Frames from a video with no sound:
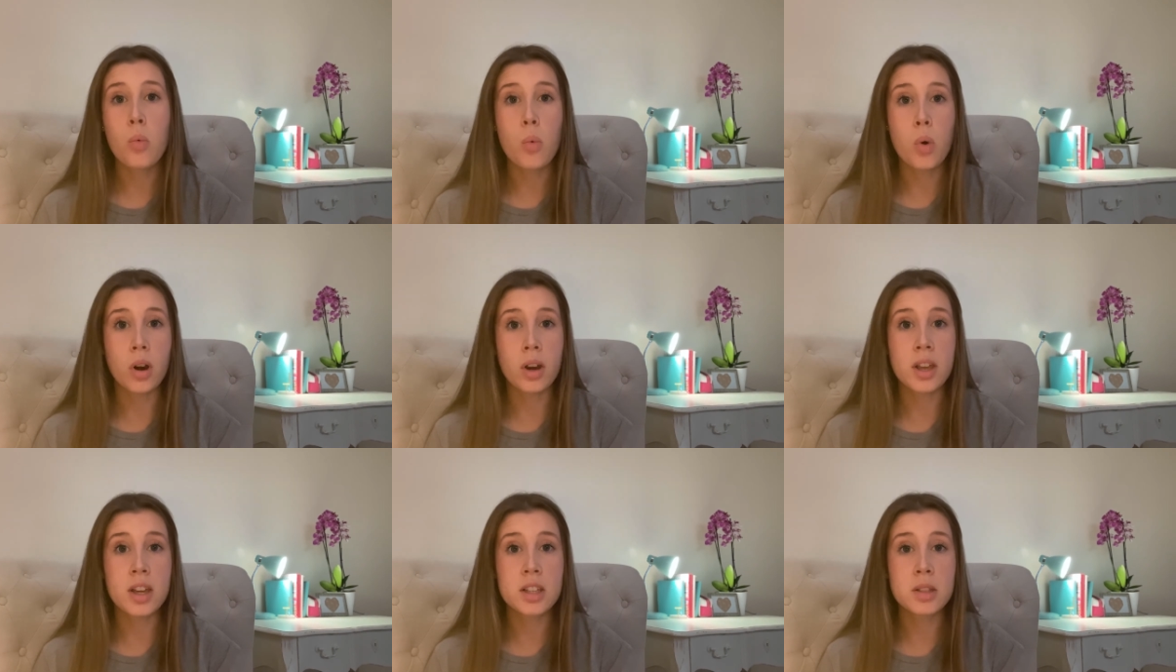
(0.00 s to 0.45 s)

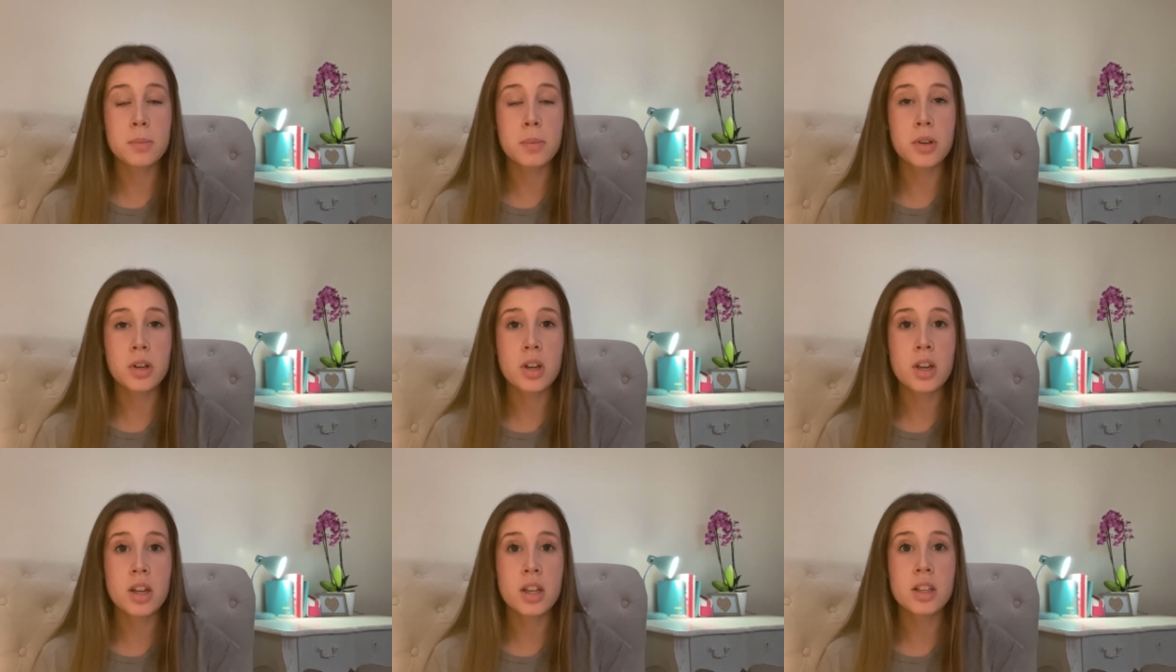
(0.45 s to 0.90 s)
work
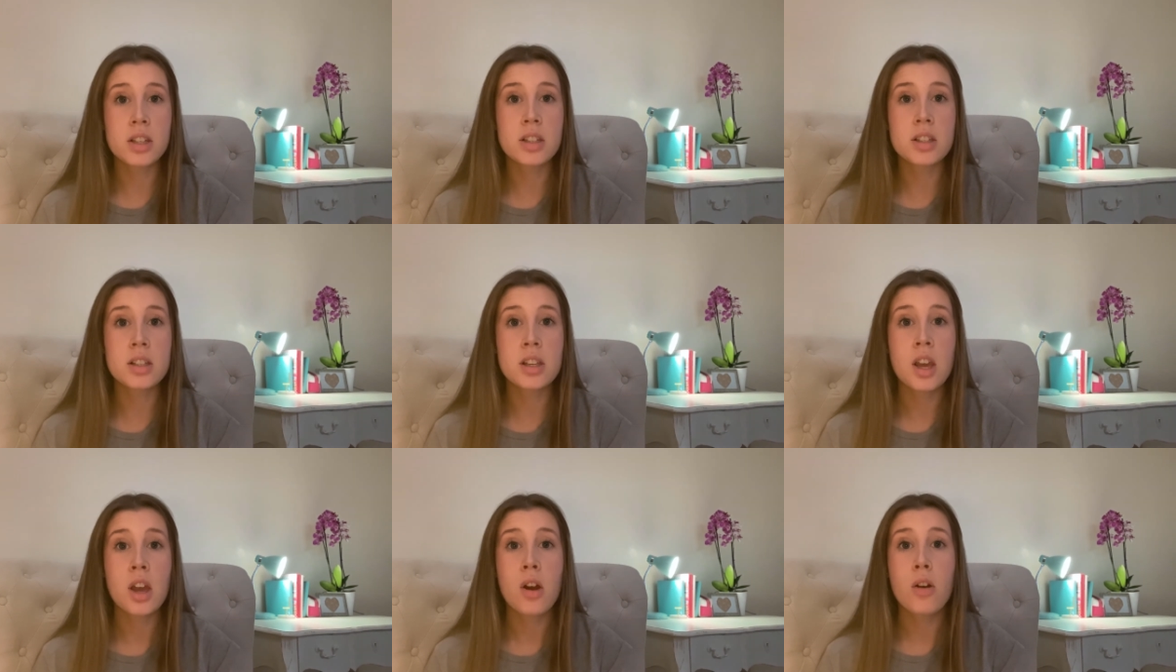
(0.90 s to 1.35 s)
experience
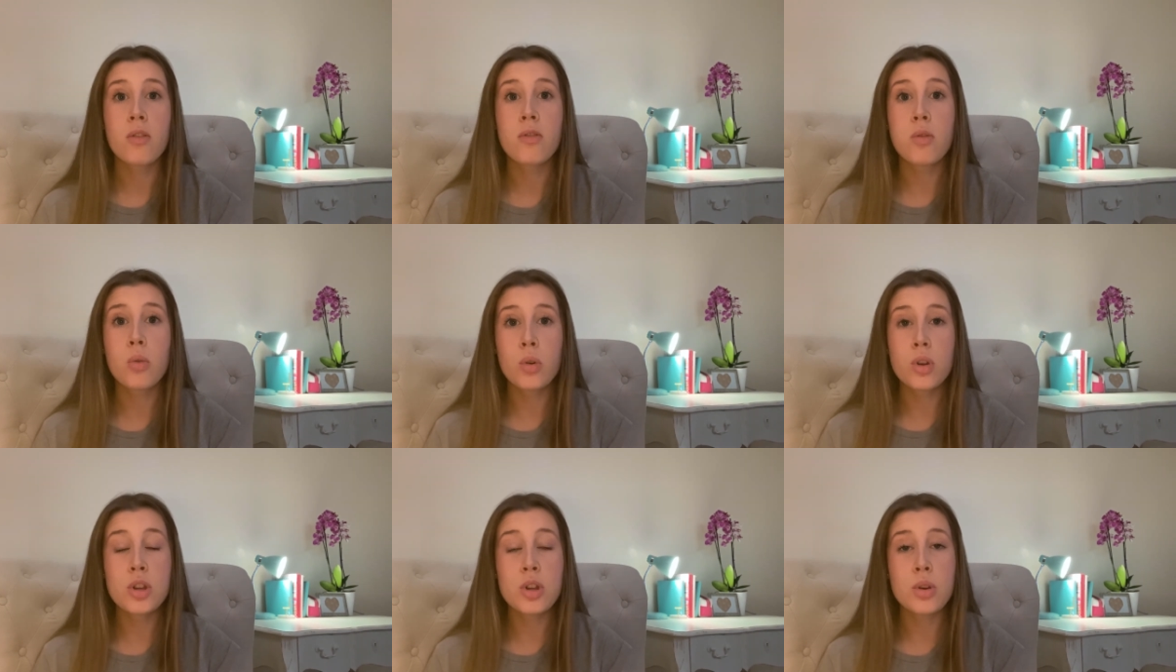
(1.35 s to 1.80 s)

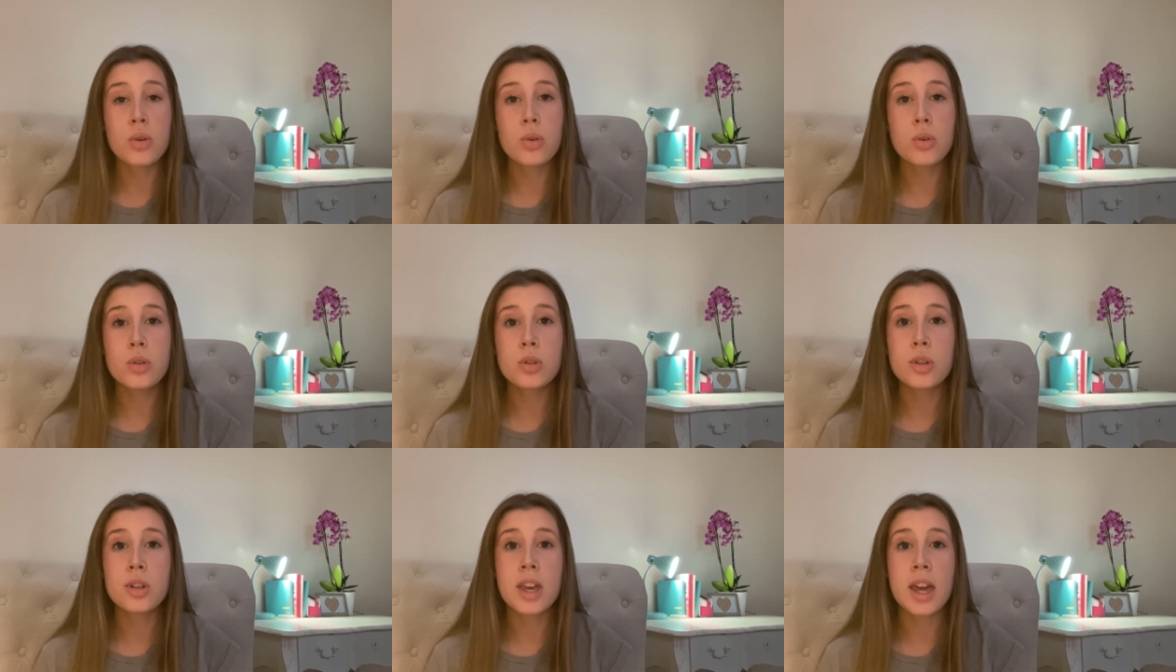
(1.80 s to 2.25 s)
for you
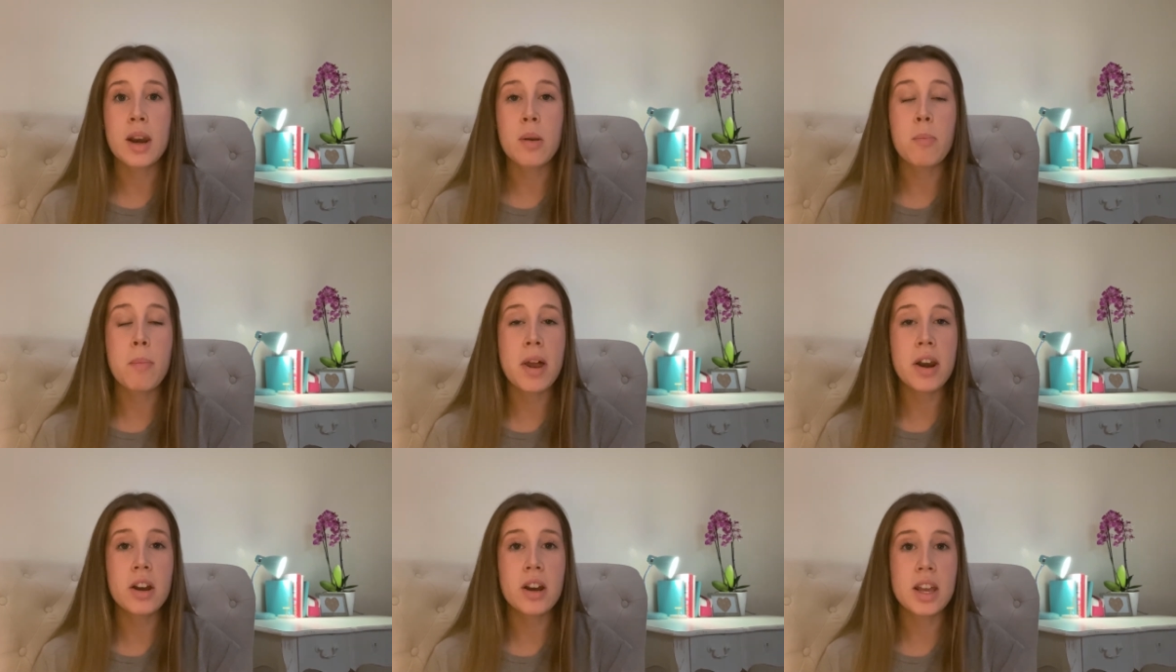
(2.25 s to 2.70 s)
to get a
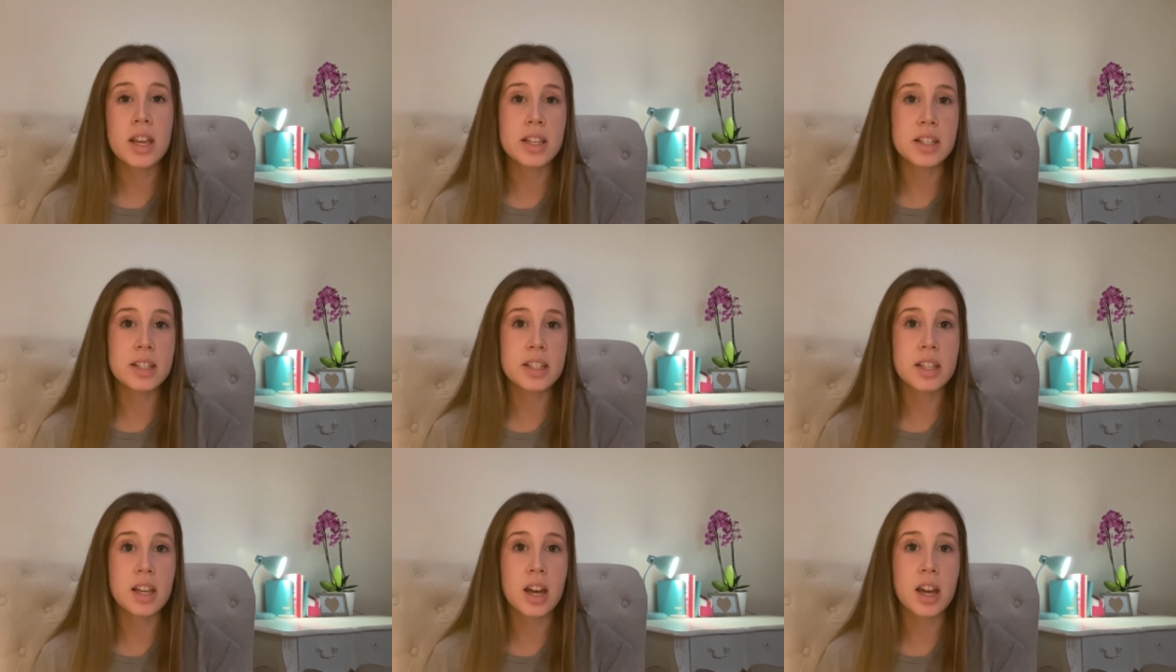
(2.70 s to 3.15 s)
better
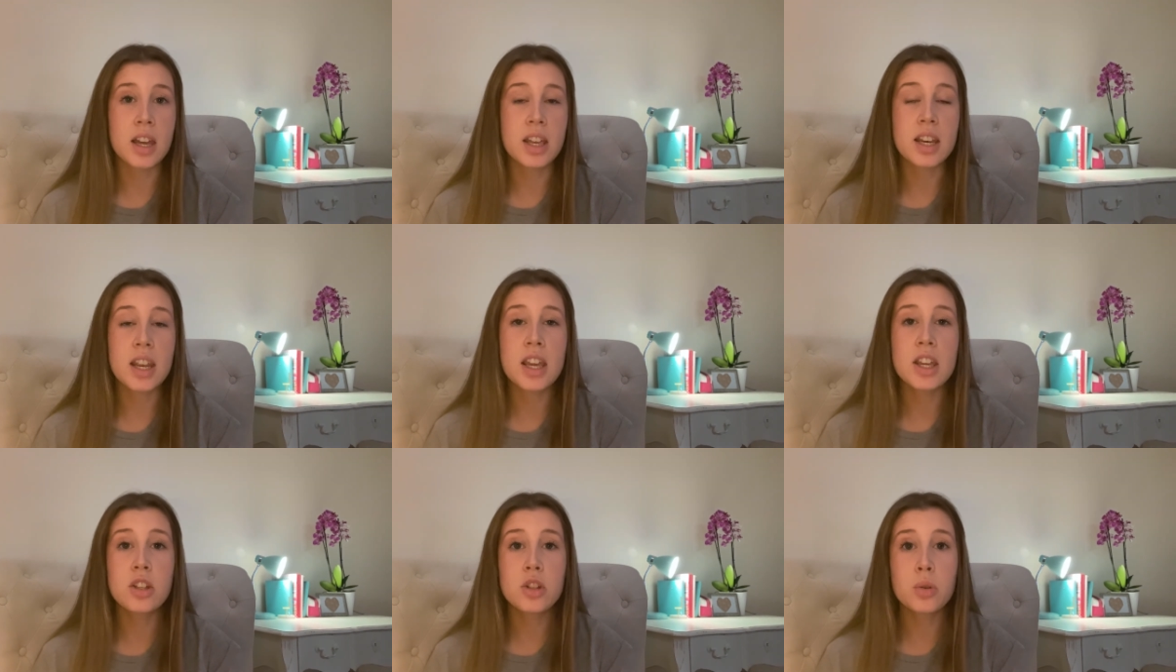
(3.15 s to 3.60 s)
insight
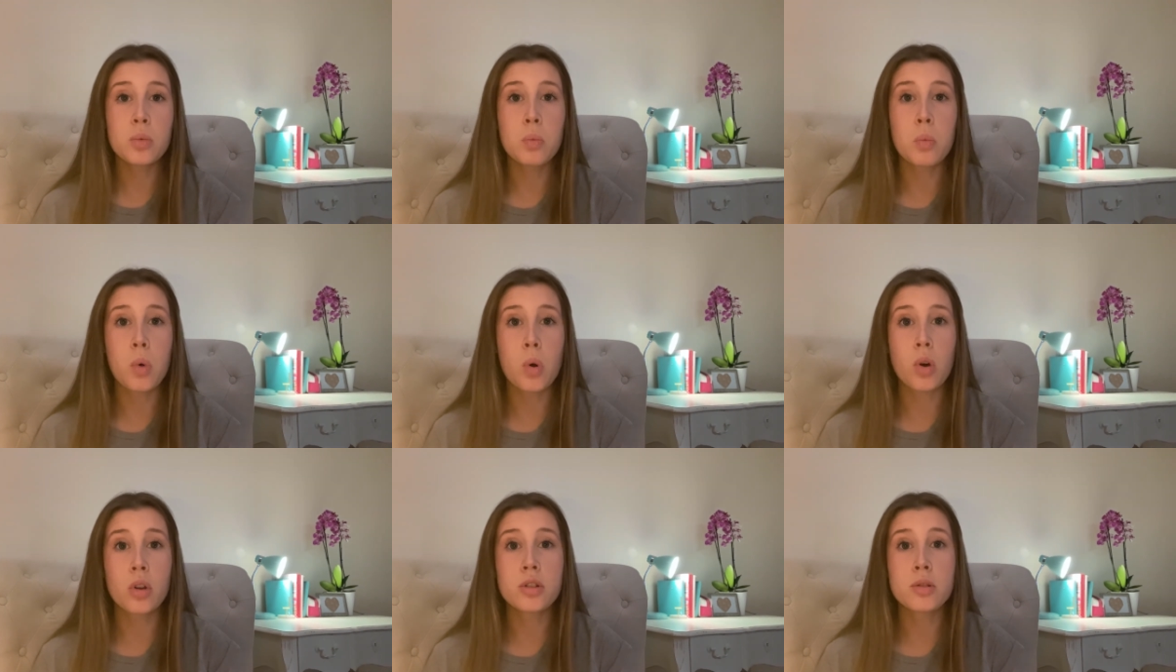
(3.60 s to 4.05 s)
into
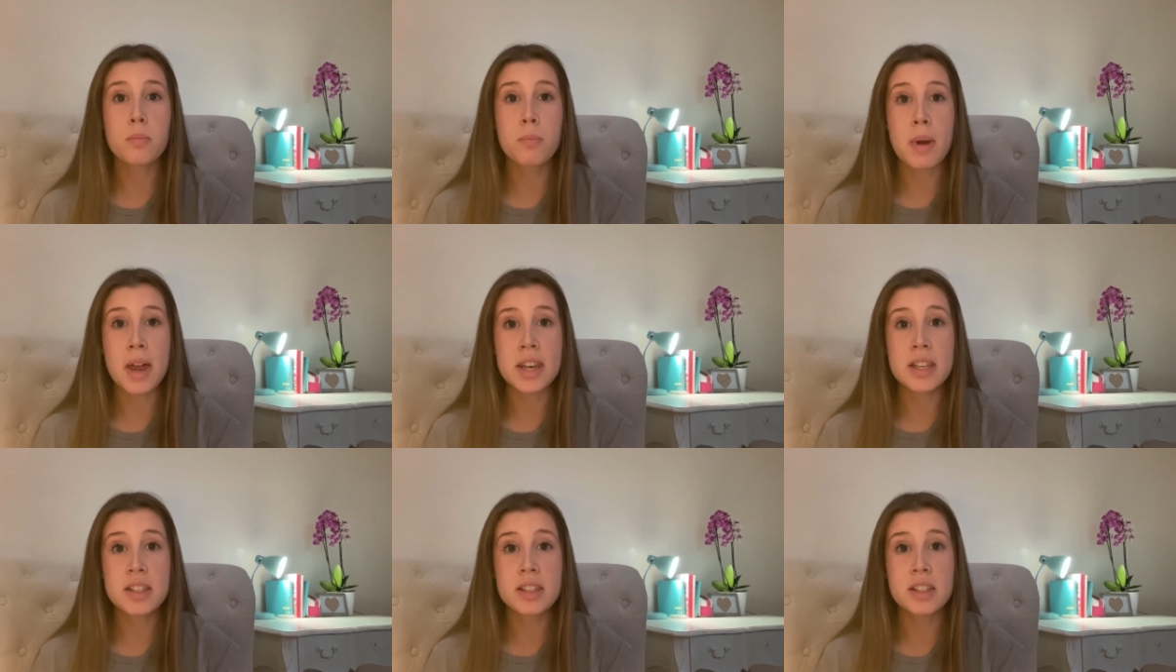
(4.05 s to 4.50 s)
what
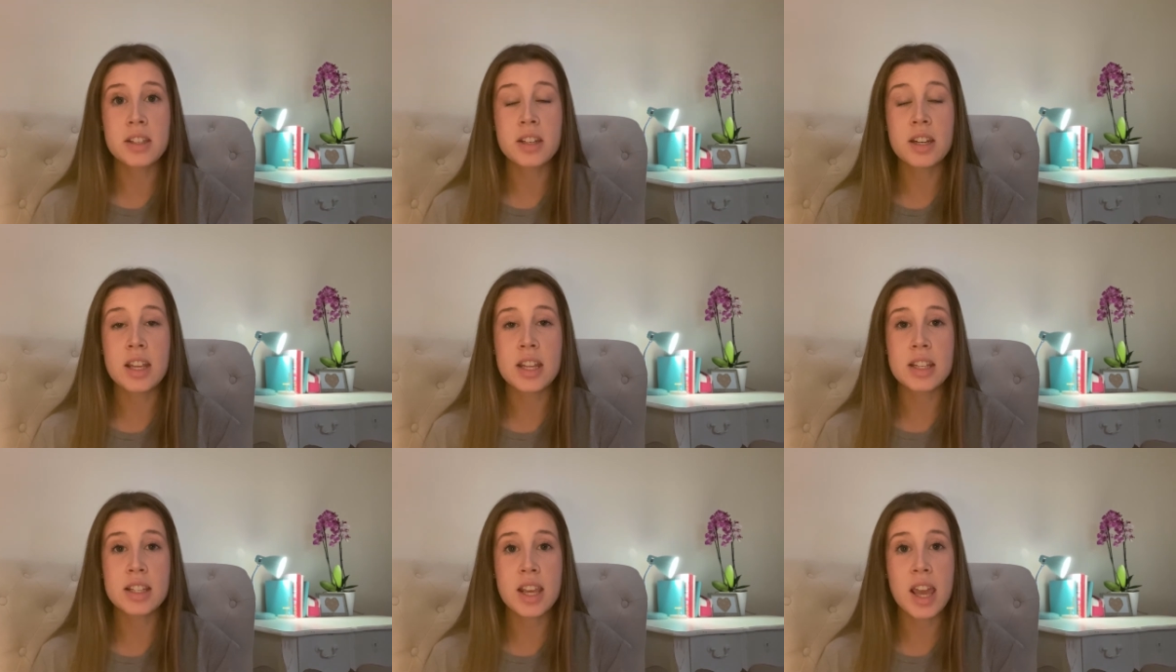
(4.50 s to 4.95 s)
medicine
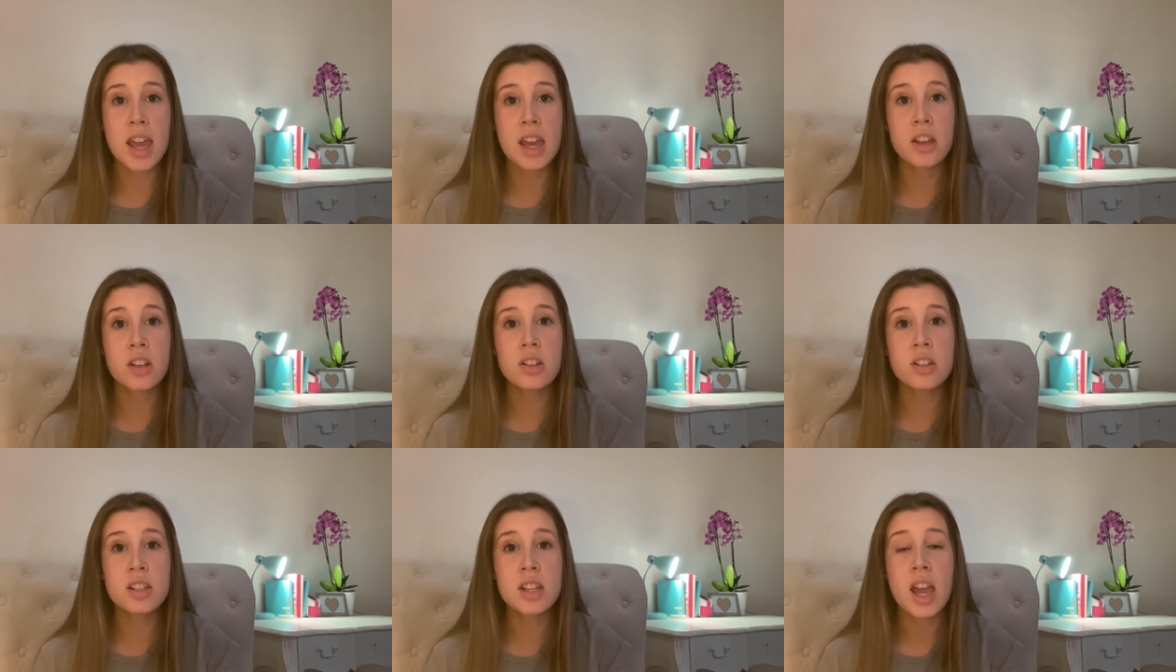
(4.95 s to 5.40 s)

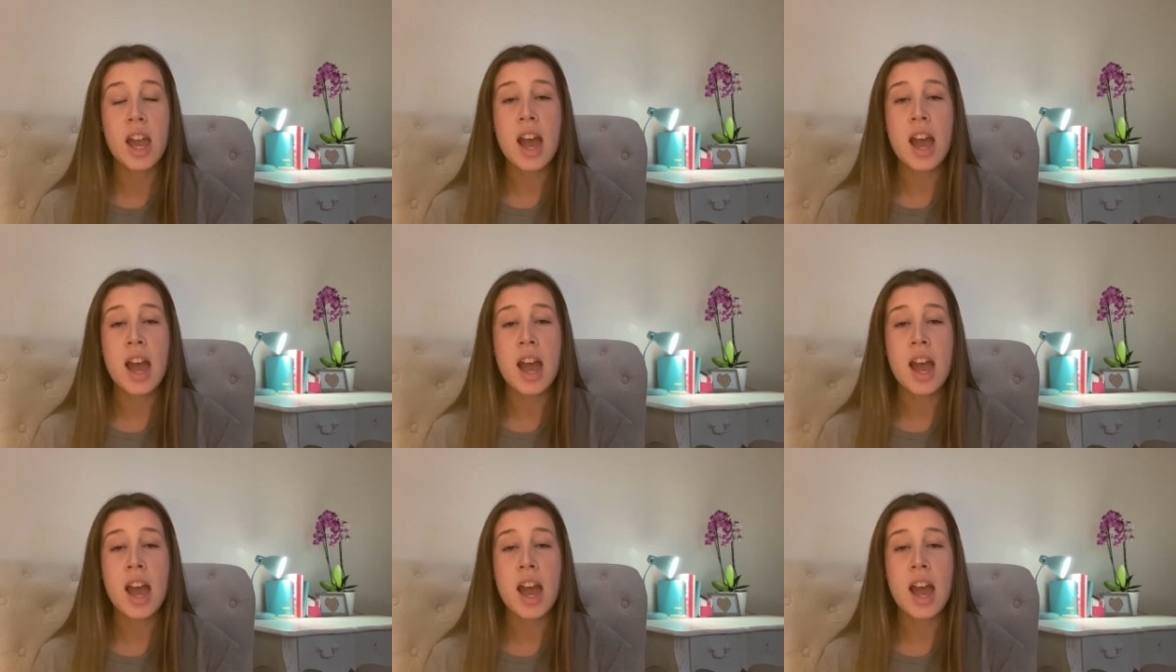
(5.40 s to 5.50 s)
entails,